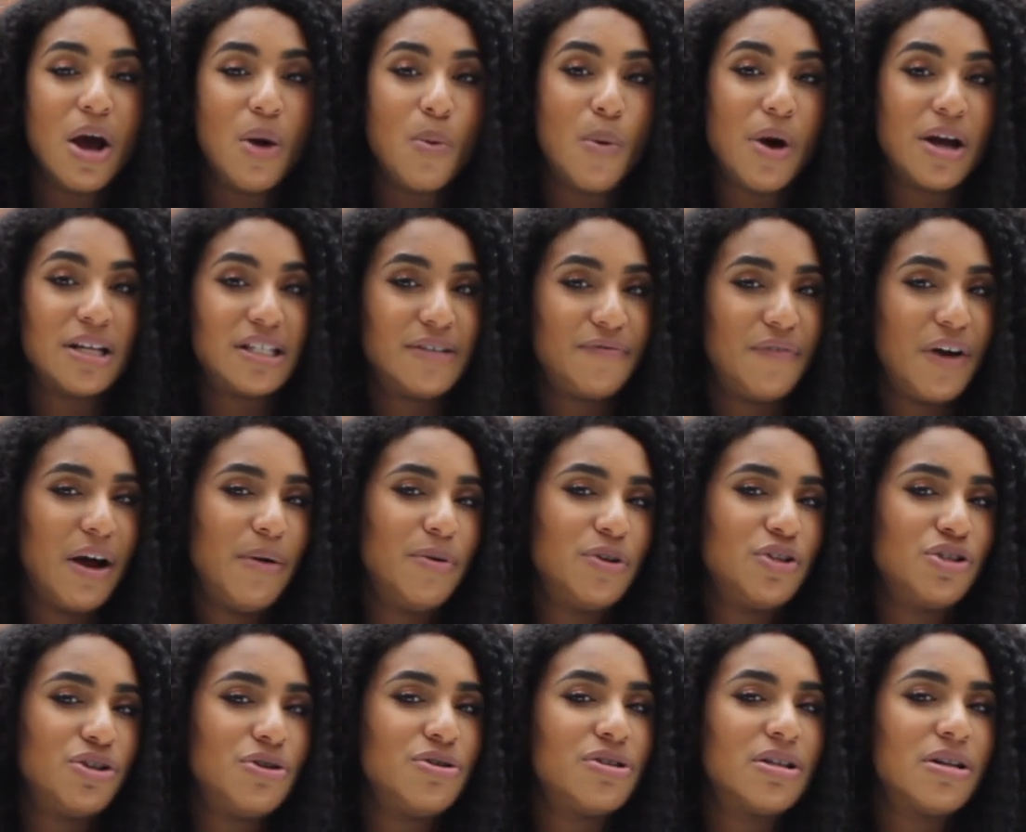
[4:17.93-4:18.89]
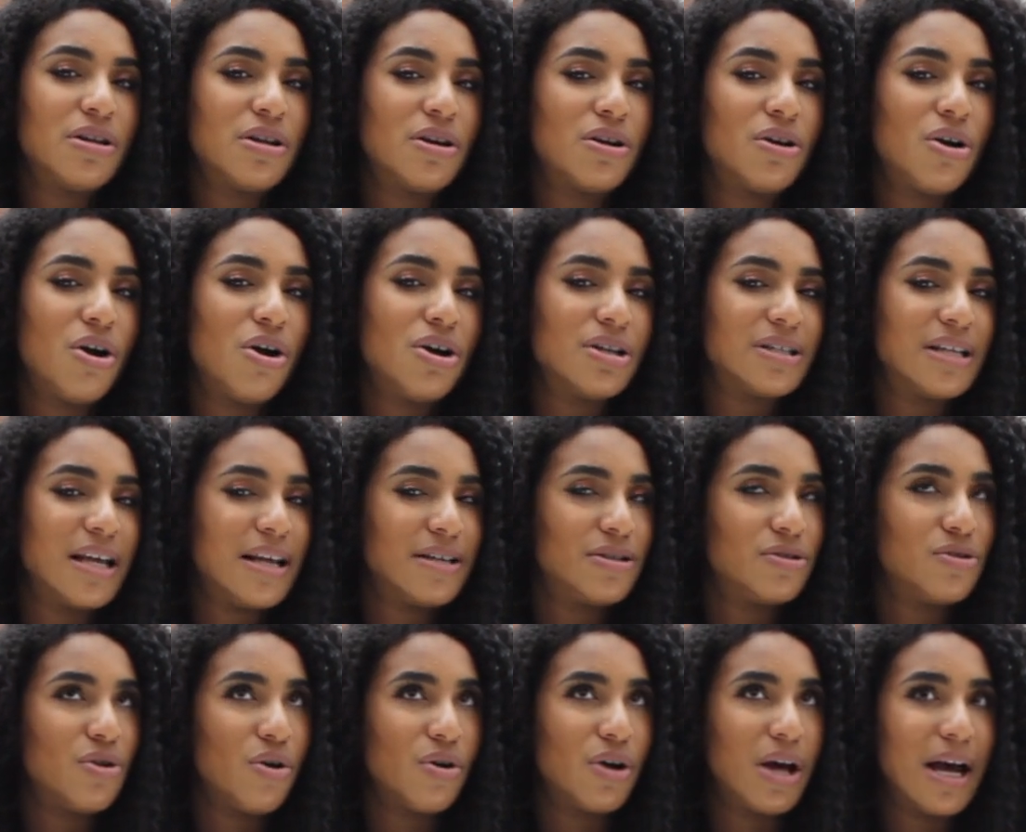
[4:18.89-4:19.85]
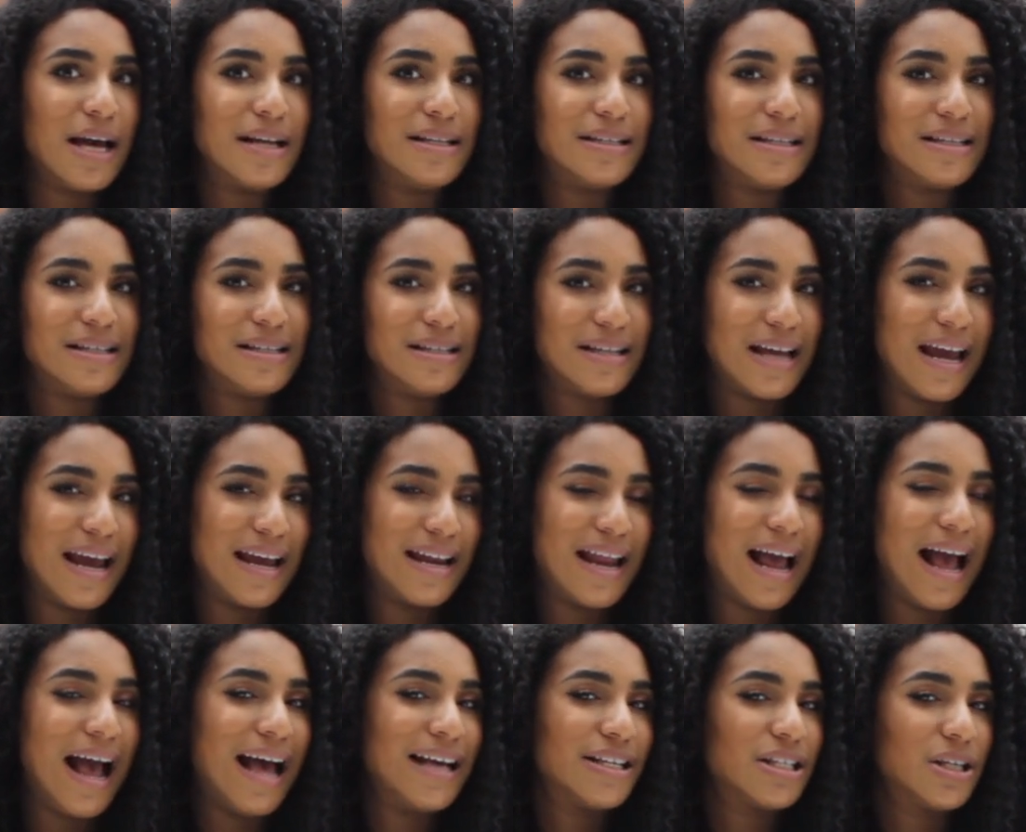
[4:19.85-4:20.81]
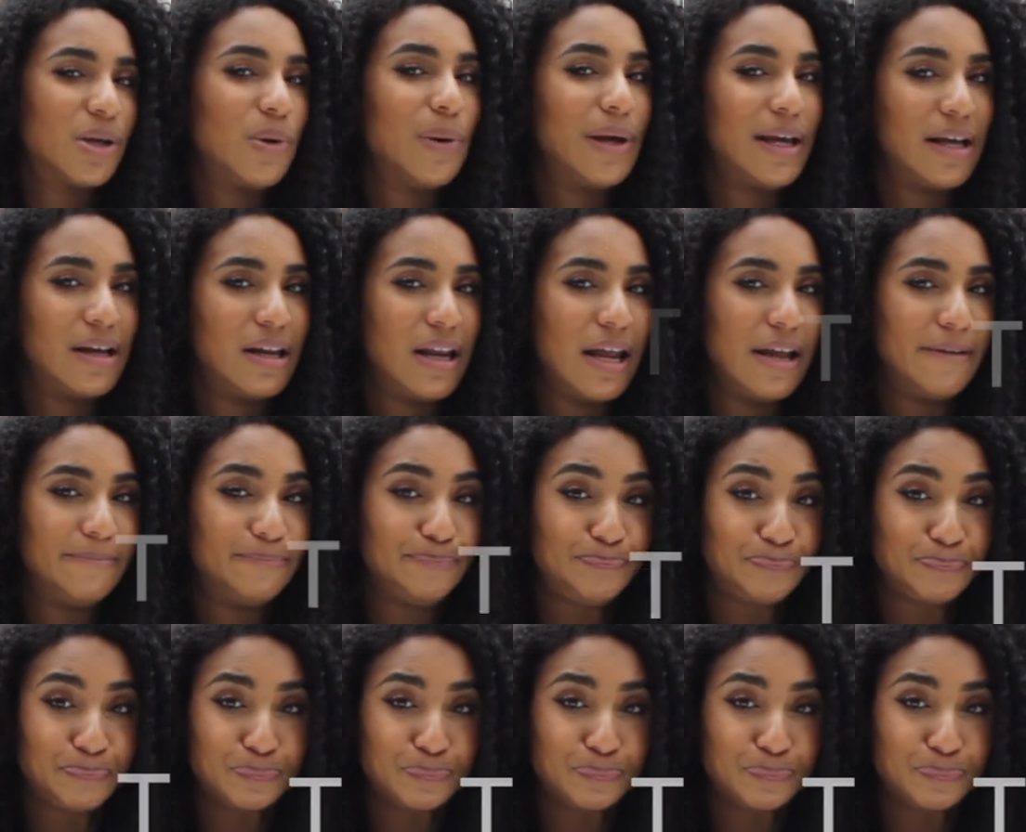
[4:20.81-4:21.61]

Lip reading: whereas if I was using the gloss, it's not going to stain as quickly.